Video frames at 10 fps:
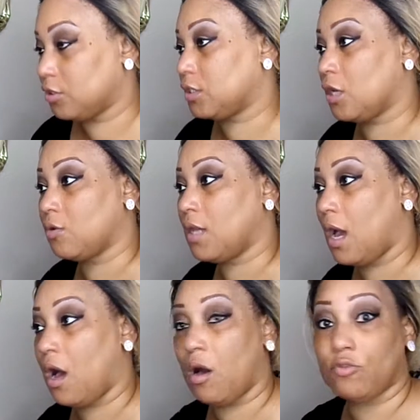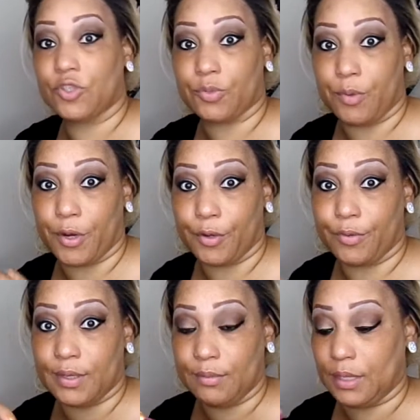So y'all just bear
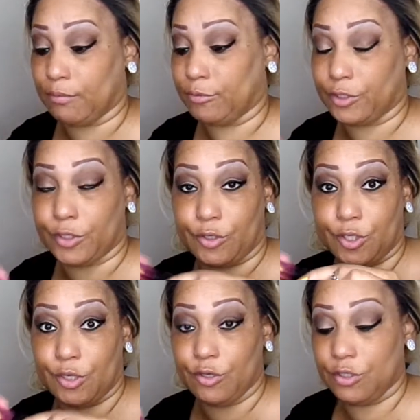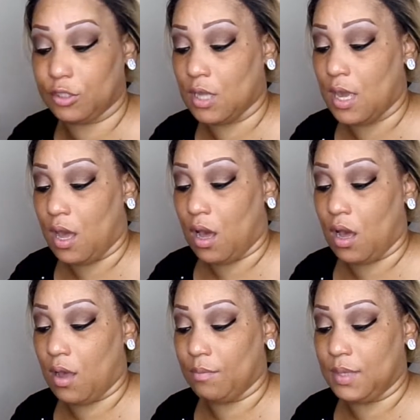with me. I'm just going to use
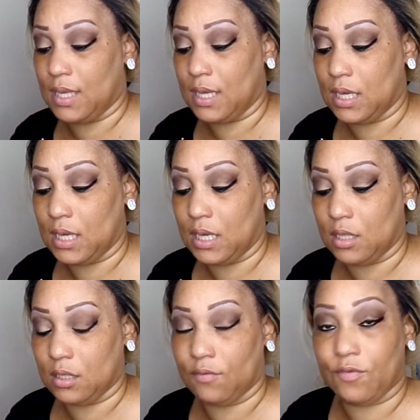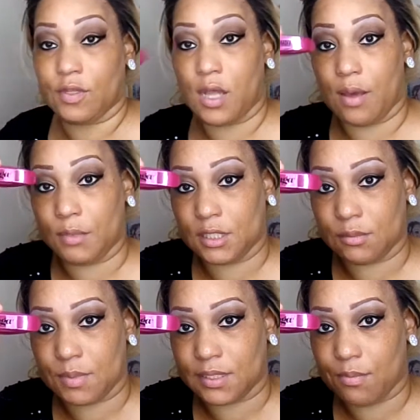the Voluminous
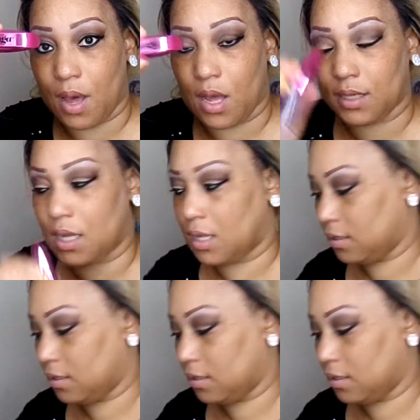Miss Manga.